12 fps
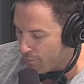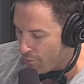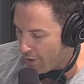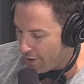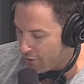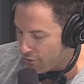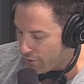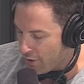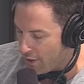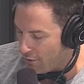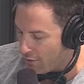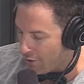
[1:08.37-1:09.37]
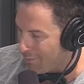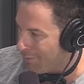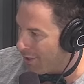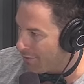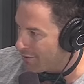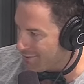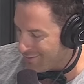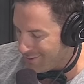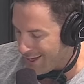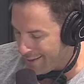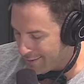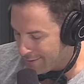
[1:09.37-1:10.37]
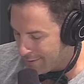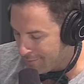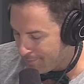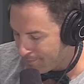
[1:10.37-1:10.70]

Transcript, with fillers: where you took a whole lot of blokes on dates.